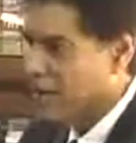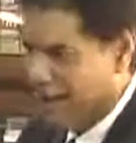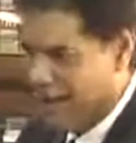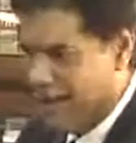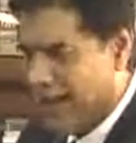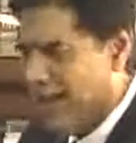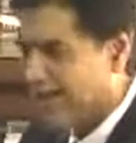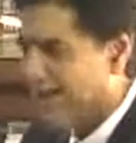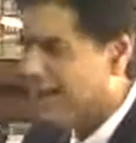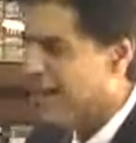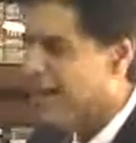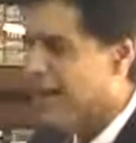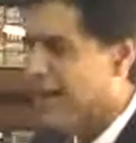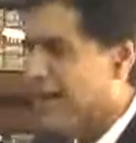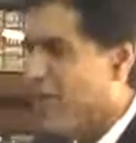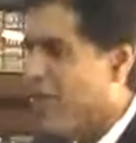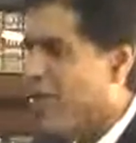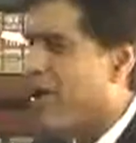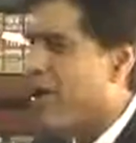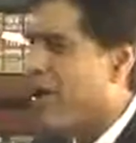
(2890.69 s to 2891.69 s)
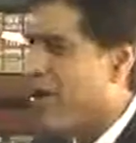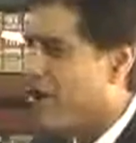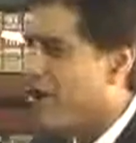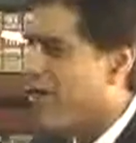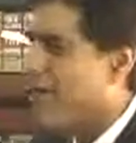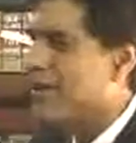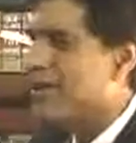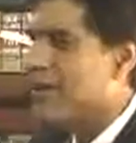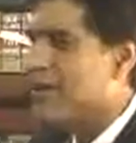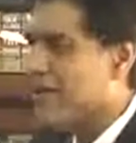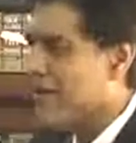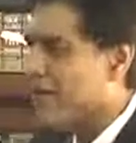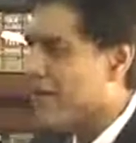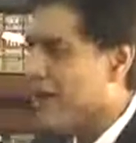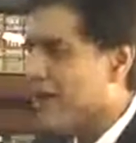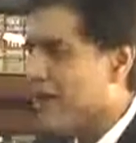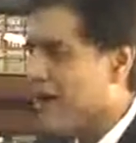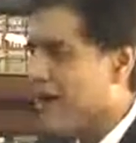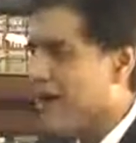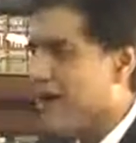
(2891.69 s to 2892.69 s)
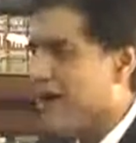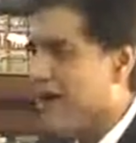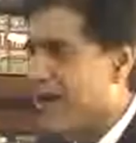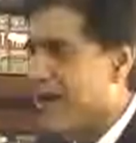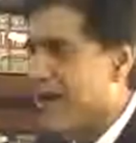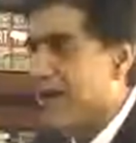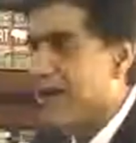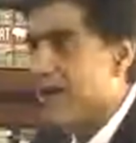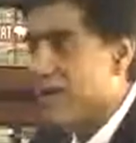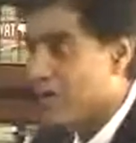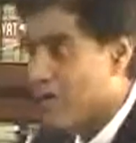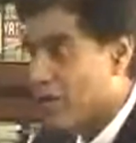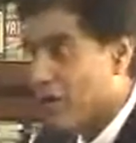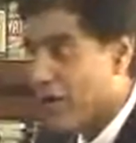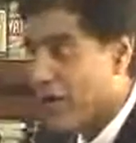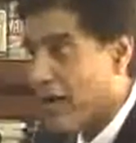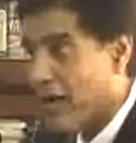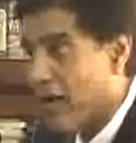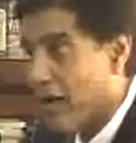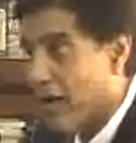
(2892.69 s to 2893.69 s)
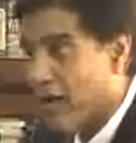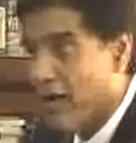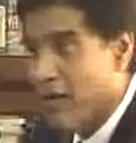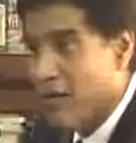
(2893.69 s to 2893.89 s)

now this about occupation certificate and it's okay.